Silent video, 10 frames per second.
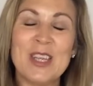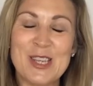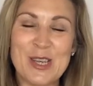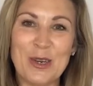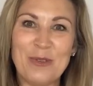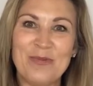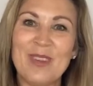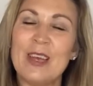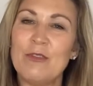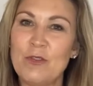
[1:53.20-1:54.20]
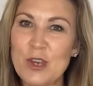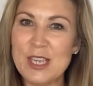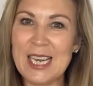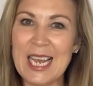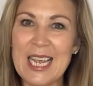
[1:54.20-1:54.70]
So
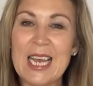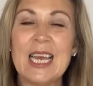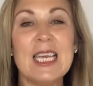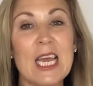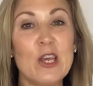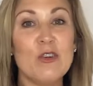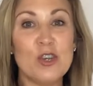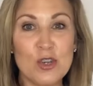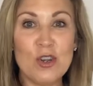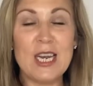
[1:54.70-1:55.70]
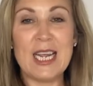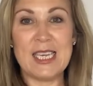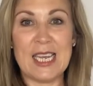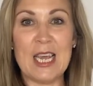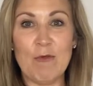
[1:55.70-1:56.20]
firstly, yeah, you do need
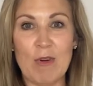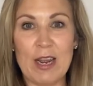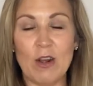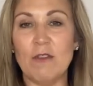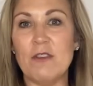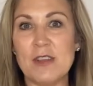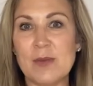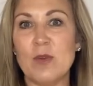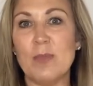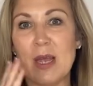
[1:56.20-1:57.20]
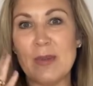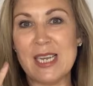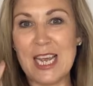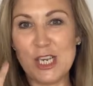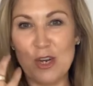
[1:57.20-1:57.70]
to get rid of the visible
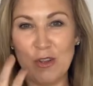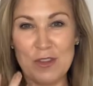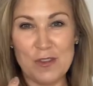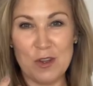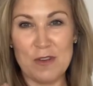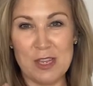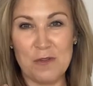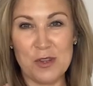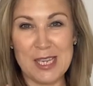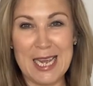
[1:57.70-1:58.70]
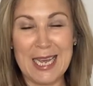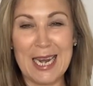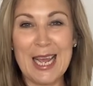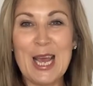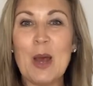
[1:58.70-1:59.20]
pigmentation on the surface of your
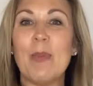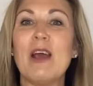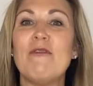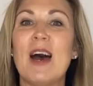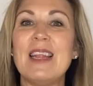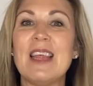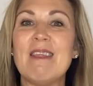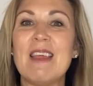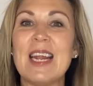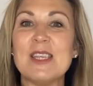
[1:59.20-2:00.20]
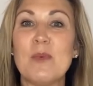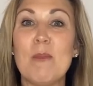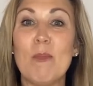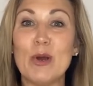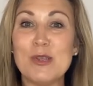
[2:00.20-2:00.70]
skin, but I find that that's where
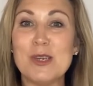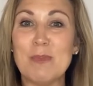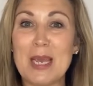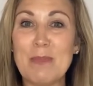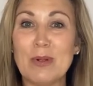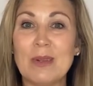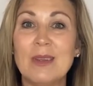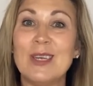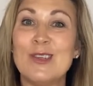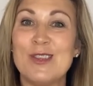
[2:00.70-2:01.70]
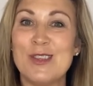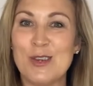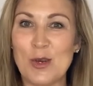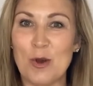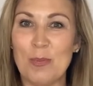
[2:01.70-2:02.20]
most people
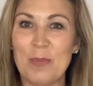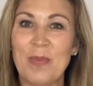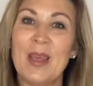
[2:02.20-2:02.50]
stop.